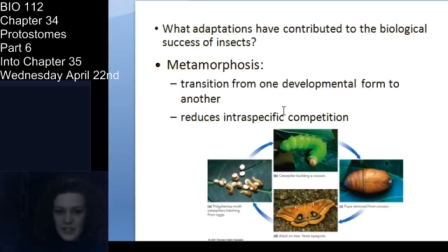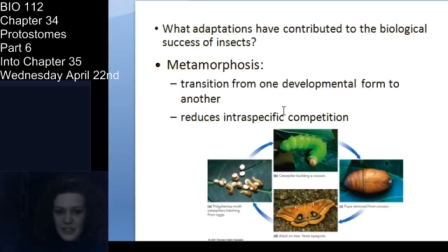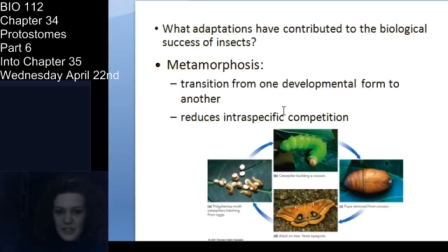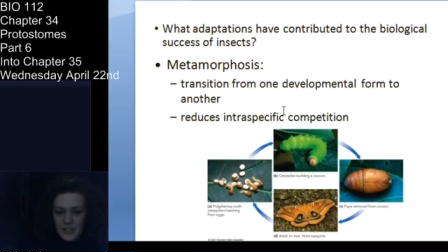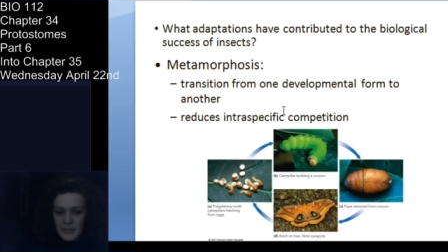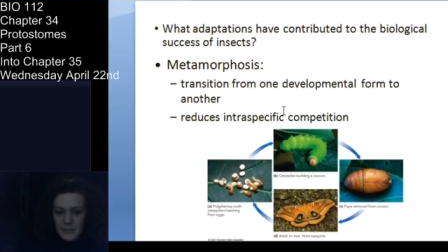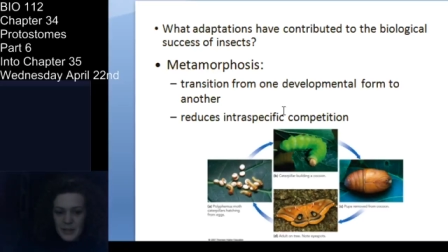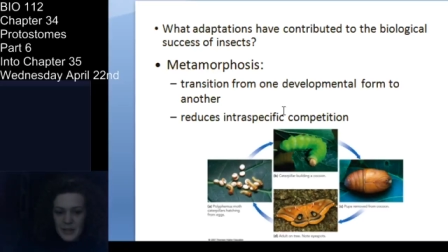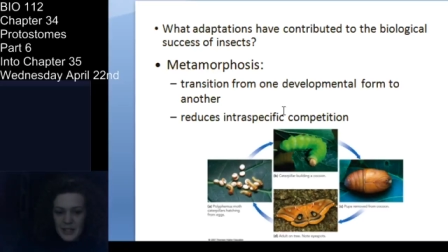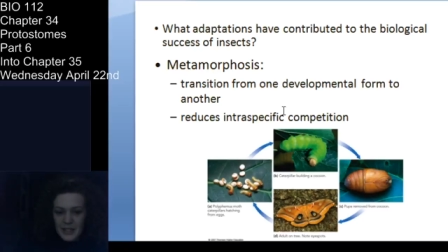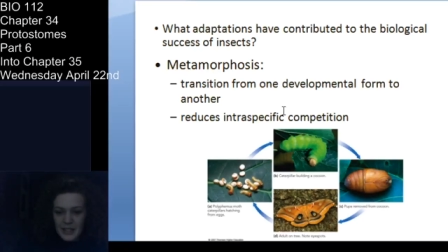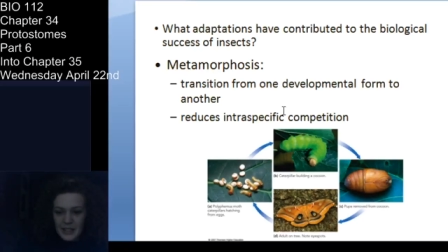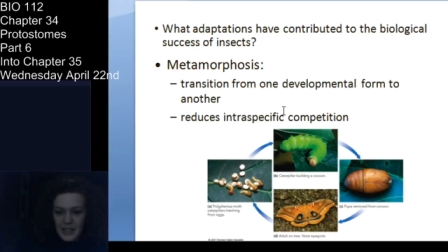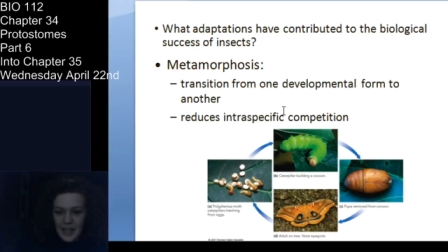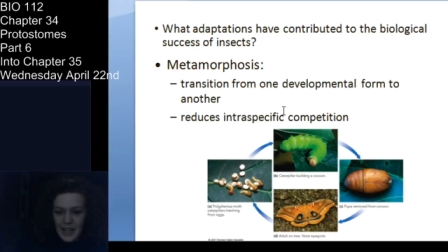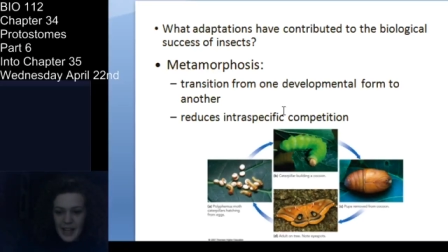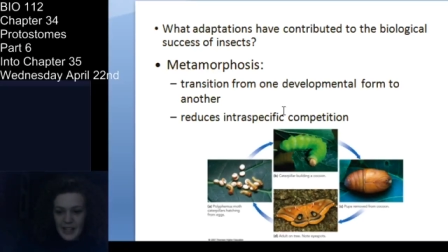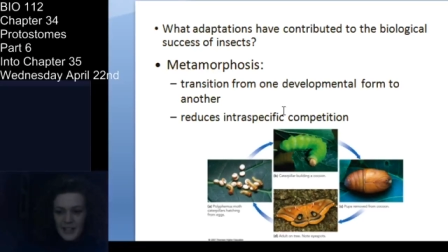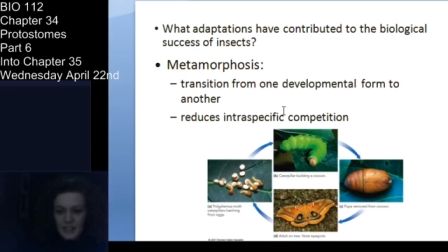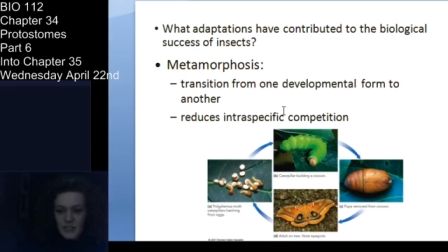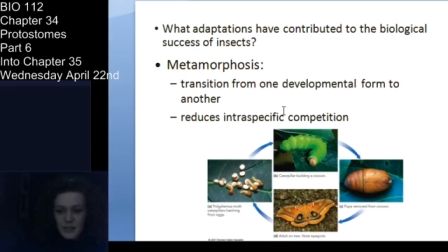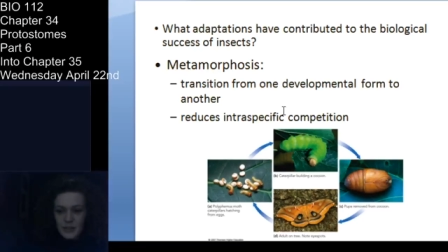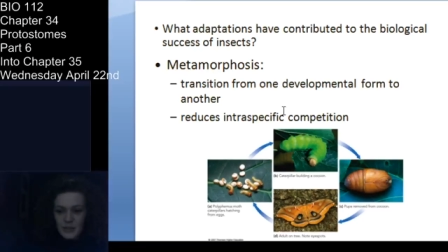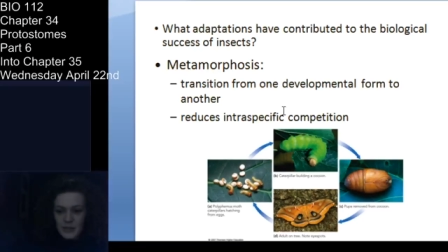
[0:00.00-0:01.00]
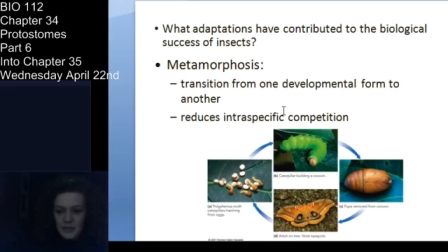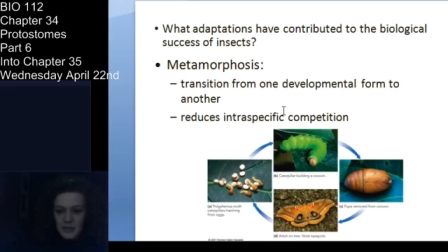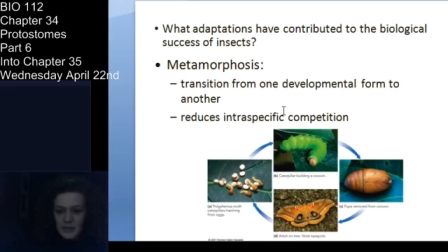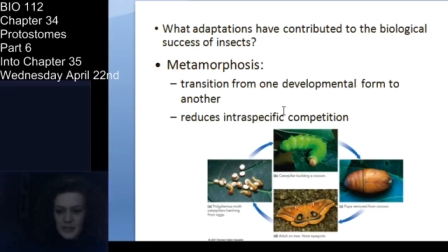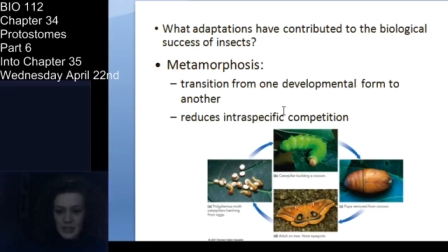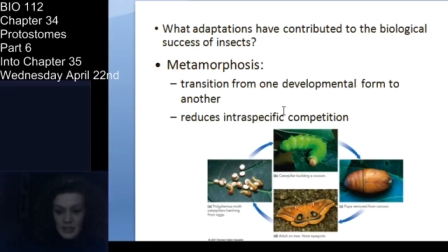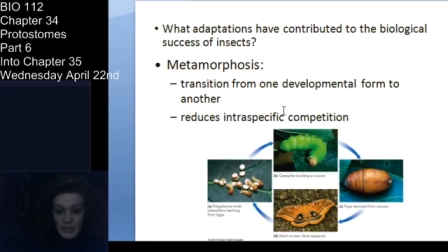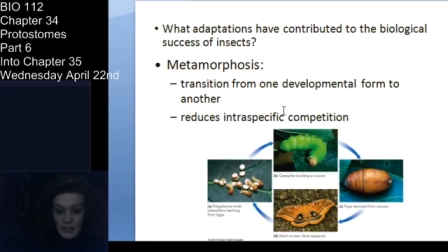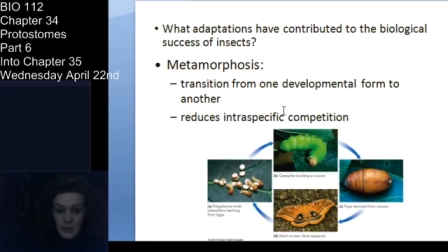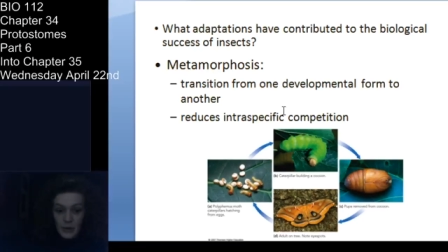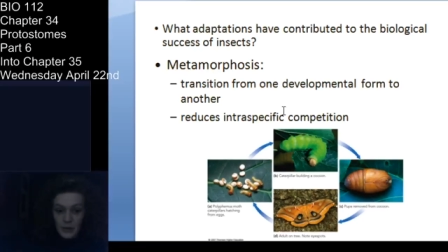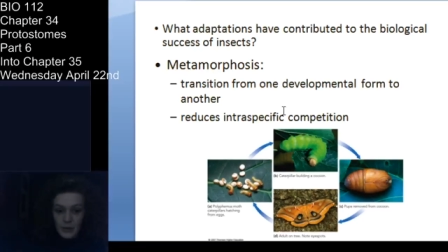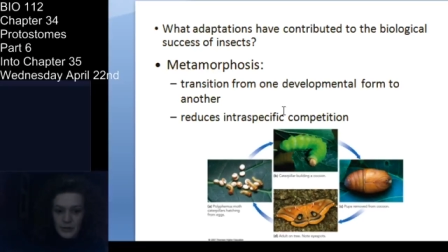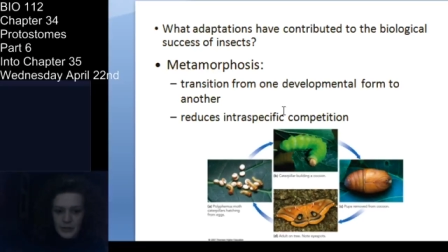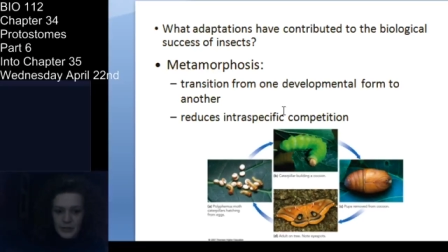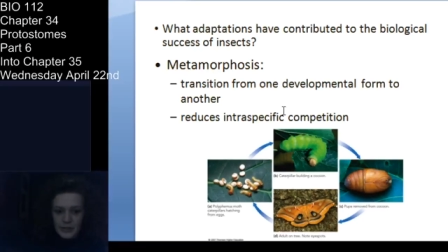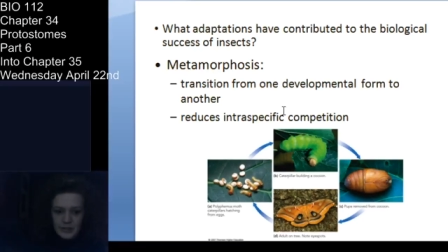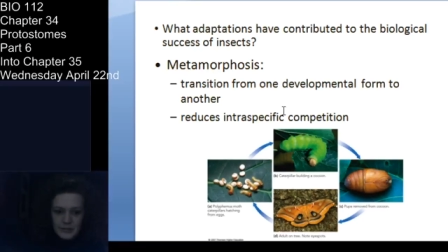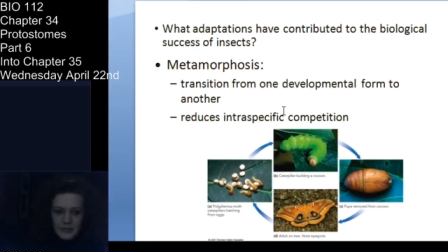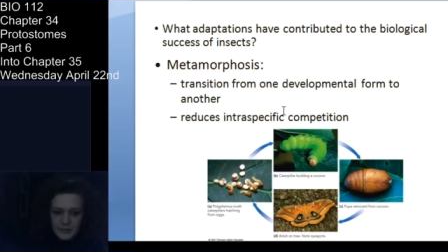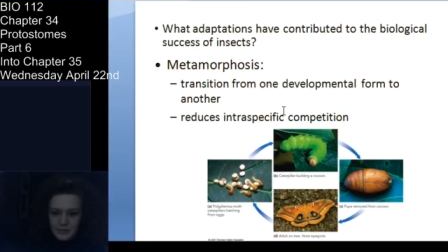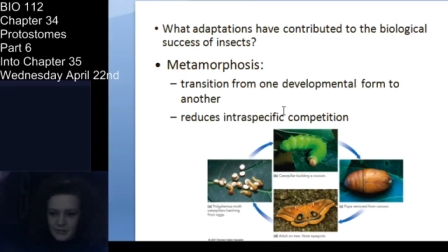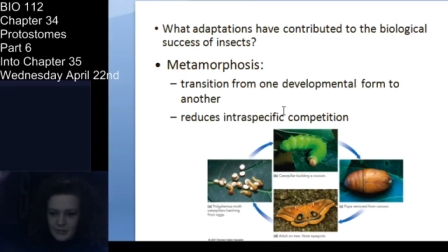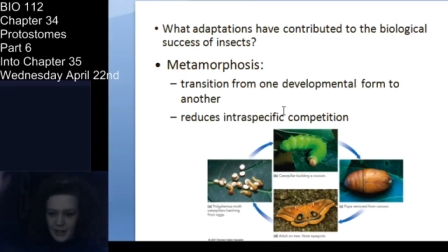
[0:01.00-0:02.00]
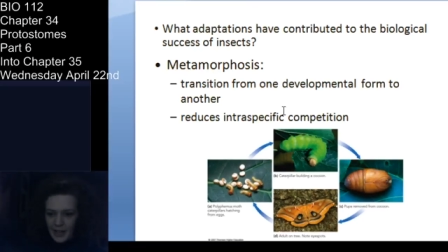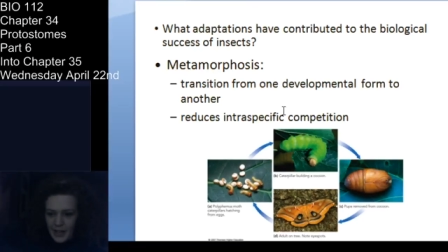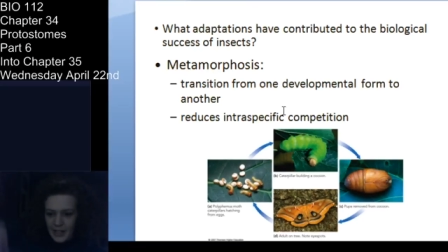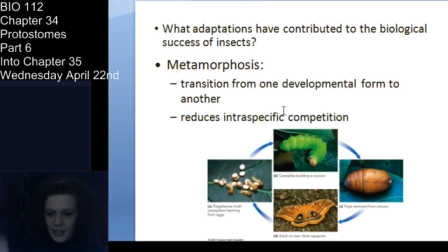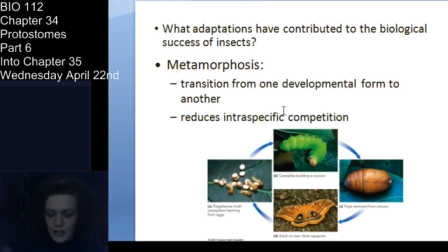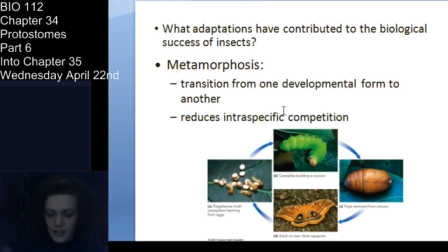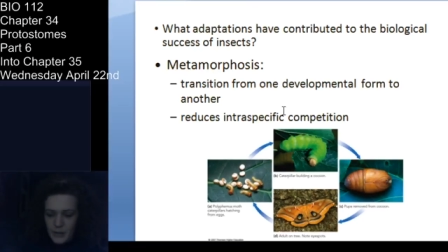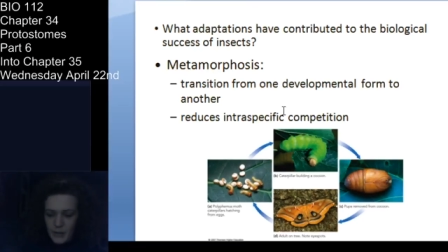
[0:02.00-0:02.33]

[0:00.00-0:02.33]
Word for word: just immediately hatch into an adult, right?